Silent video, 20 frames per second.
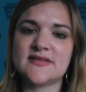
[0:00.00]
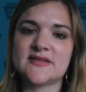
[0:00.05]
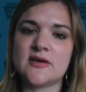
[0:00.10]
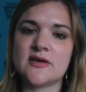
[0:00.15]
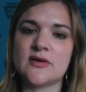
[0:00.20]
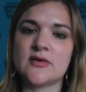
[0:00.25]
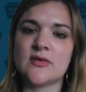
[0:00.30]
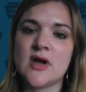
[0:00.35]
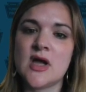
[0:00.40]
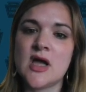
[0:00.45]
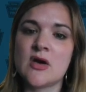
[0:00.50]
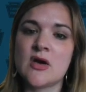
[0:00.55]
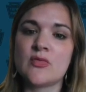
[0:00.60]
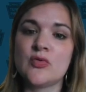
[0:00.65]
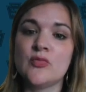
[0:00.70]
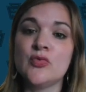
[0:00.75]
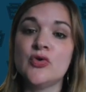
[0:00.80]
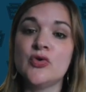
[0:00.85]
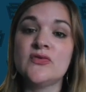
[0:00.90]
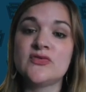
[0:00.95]
So we
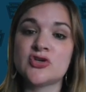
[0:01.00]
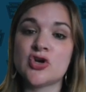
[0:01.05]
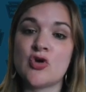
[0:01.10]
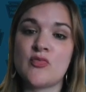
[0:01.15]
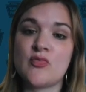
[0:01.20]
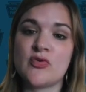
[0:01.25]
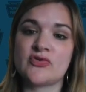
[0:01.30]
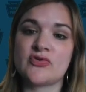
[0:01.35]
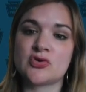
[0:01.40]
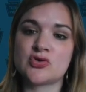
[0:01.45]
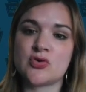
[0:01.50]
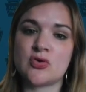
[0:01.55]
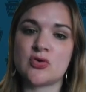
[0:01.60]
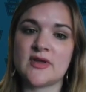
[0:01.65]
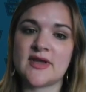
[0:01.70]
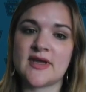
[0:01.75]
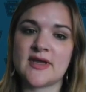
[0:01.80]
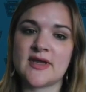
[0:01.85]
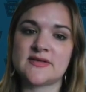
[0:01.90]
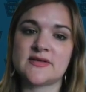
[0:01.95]
moved to open road
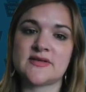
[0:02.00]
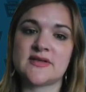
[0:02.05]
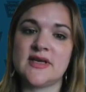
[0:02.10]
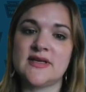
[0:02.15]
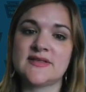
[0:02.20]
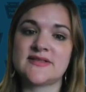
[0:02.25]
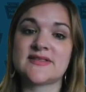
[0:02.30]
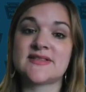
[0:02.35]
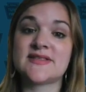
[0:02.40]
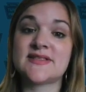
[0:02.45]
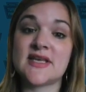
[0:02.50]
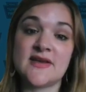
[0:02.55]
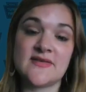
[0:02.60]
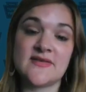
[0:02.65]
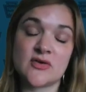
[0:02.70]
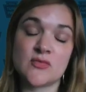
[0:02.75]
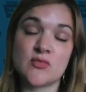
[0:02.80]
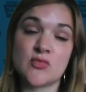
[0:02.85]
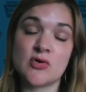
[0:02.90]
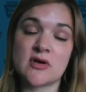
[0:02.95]
tolling as a
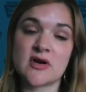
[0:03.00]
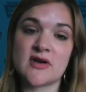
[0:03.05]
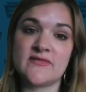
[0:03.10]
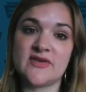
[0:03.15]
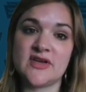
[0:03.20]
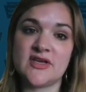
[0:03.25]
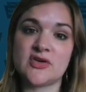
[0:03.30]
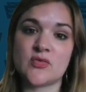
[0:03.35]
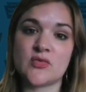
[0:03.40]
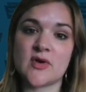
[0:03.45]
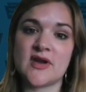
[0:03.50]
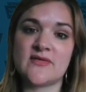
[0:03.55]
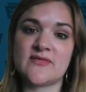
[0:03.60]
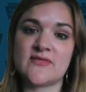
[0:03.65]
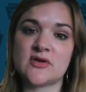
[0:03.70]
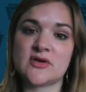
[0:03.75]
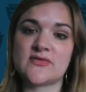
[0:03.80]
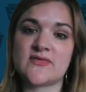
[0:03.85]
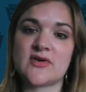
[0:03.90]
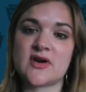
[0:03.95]
safer, more convenient way
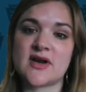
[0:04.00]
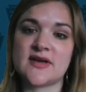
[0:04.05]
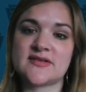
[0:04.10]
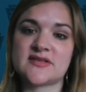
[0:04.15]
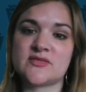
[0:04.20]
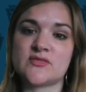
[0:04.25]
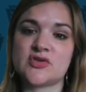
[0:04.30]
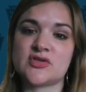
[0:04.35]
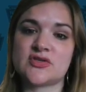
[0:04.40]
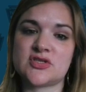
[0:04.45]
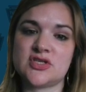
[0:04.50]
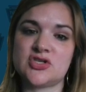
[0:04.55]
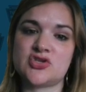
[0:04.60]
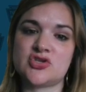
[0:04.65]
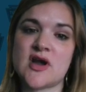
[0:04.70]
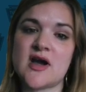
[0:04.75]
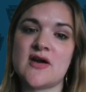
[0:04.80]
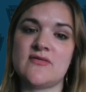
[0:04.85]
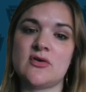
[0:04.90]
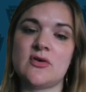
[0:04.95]
for customers to
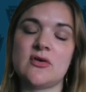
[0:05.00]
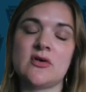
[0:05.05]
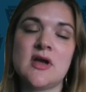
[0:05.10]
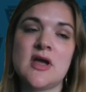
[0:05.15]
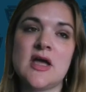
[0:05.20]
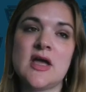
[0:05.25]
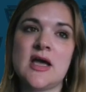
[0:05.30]
travel.